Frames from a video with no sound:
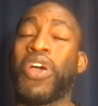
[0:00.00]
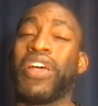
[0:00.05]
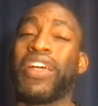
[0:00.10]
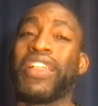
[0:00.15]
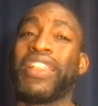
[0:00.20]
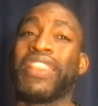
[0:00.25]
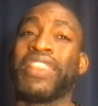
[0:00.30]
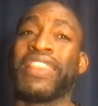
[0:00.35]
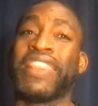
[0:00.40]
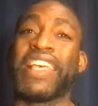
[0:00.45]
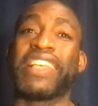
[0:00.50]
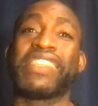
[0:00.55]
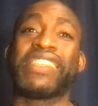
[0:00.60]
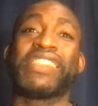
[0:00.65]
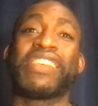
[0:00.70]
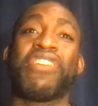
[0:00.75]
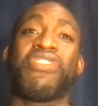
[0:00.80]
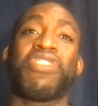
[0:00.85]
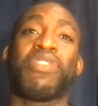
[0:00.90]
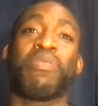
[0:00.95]

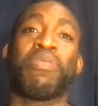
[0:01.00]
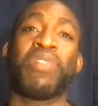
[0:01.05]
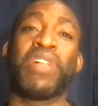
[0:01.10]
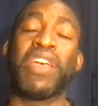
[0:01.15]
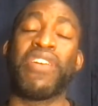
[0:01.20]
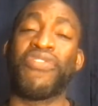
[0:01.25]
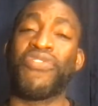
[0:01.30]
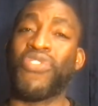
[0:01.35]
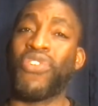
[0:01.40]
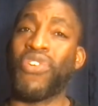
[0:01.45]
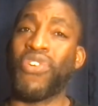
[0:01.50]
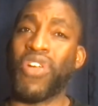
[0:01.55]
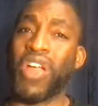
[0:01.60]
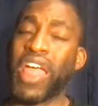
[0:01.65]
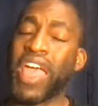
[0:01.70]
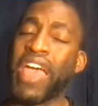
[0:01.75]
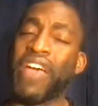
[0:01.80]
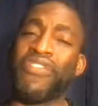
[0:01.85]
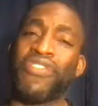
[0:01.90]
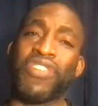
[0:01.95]
necessarily plan for. I
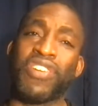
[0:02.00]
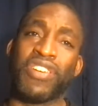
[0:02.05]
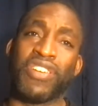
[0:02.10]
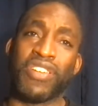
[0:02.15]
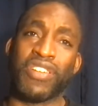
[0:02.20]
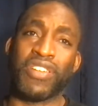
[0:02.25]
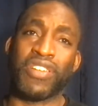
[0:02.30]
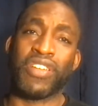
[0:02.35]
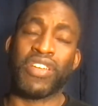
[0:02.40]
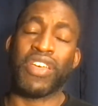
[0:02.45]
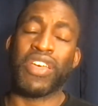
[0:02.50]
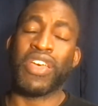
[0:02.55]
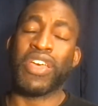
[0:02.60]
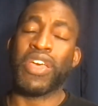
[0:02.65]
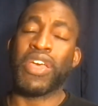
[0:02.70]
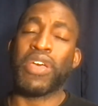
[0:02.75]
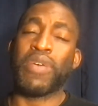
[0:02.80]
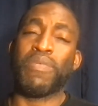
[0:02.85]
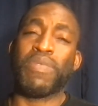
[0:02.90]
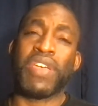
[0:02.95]
have a
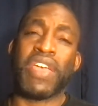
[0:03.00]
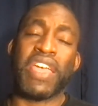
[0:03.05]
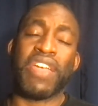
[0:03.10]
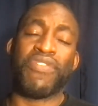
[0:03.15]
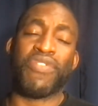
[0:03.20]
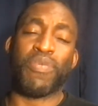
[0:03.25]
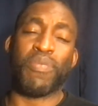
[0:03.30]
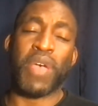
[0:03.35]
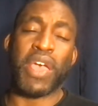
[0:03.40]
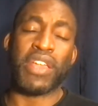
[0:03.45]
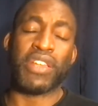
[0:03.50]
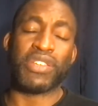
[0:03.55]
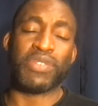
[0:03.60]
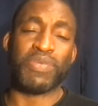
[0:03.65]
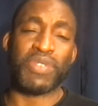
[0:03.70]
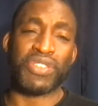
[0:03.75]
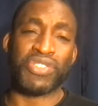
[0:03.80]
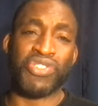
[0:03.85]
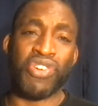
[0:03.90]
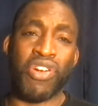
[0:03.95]
behavior
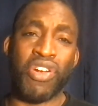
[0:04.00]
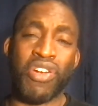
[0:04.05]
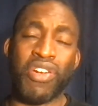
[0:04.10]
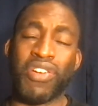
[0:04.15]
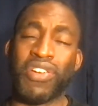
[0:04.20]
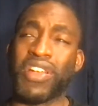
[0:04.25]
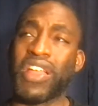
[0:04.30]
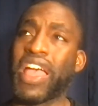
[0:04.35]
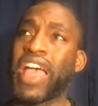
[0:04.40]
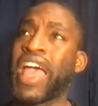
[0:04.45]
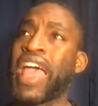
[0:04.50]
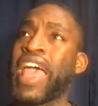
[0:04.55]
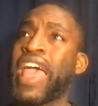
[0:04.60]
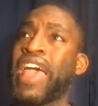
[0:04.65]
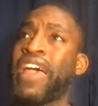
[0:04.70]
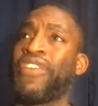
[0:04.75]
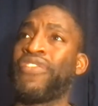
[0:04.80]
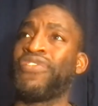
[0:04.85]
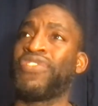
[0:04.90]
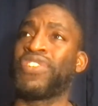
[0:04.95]
management chart. I
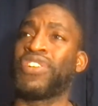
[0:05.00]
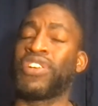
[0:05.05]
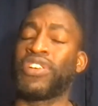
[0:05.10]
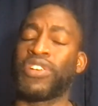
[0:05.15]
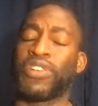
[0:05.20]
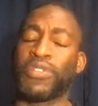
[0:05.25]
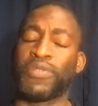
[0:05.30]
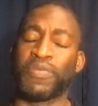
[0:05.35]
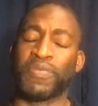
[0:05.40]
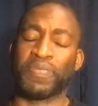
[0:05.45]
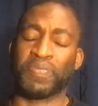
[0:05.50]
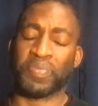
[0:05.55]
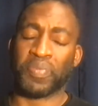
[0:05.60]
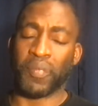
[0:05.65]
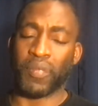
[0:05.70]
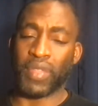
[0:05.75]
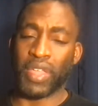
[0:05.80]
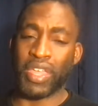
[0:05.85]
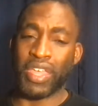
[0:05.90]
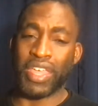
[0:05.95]
have a
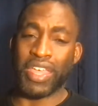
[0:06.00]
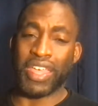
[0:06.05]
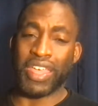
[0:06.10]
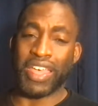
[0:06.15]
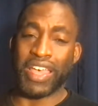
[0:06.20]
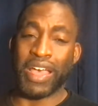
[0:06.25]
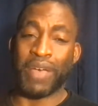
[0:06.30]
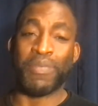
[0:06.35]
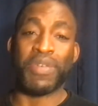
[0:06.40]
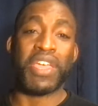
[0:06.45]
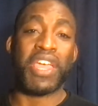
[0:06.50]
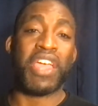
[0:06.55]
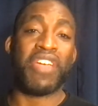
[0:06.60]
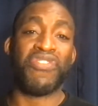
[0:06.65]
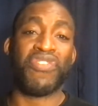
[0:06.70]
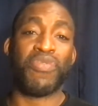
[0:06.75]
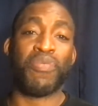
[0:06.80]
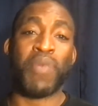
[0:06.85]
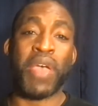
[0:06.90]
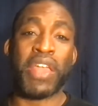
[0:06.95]

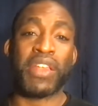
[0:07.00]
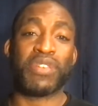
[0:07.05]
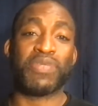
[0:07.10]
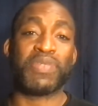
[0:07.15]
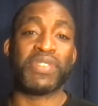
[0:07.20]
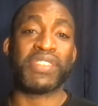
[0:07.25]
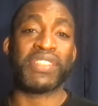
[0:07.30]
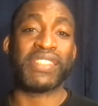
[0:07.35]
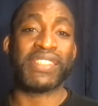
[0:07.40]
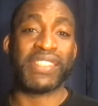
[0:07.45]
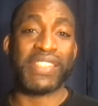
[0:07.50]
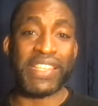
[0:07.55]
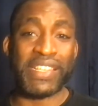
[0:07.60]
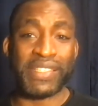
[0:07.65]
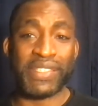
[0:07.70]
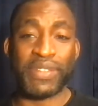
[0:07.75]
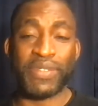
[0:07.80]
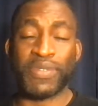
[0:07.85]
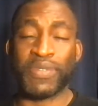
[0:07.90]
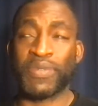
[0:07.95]
behavior management
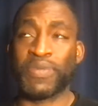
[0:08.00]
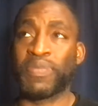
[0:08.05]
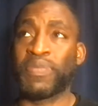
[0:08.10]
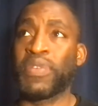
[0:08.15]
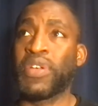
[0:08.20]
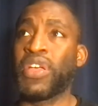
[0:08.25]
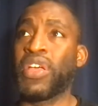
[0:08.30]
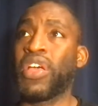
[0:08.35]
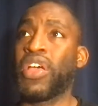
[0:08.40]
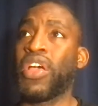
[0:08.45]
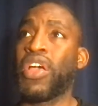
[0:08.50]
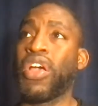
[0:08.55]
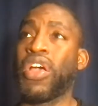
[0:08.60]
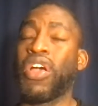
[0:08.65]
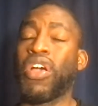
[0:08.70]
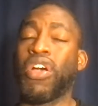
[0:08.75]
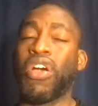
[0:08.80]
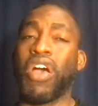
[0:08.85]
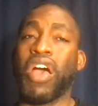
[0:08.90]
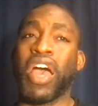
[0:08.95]
system.
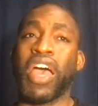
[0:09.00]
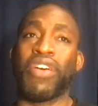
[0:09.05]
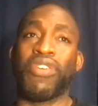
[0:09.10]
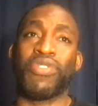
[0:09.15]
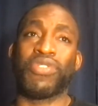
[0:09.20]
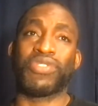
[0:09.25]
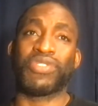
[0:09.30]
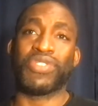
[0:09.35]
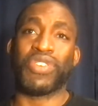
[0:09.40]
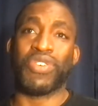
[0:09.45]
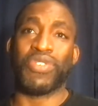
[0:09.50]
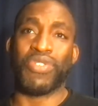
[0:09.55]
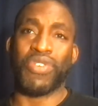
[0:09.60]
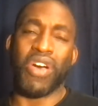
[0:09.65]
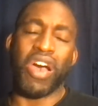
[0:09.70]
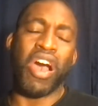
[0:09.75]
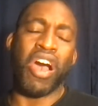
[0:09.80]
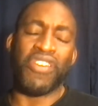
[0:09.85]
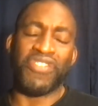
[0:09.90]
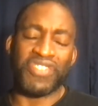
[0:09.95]
I also
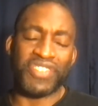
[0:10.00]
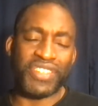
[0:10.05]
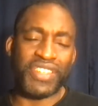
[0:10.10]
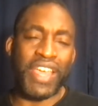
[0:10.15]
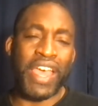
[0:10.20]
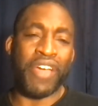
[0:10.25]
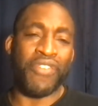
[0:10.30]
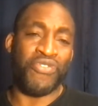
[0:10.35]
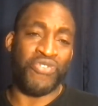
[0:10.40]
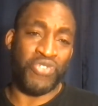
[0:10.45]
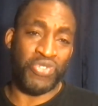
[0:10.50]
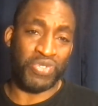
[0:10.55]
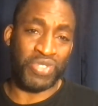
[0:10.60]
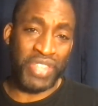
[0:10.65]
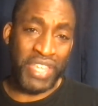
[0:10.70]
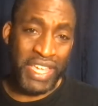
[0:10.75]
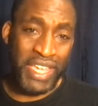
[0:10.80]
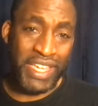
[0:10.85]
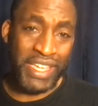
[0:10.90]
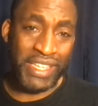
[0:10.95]
obviously have
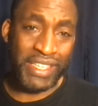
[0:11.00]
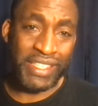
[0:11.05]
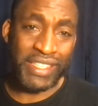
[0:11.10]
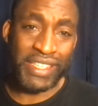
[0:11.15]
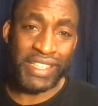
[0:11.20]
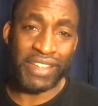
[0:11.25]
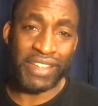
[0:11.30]
routines in the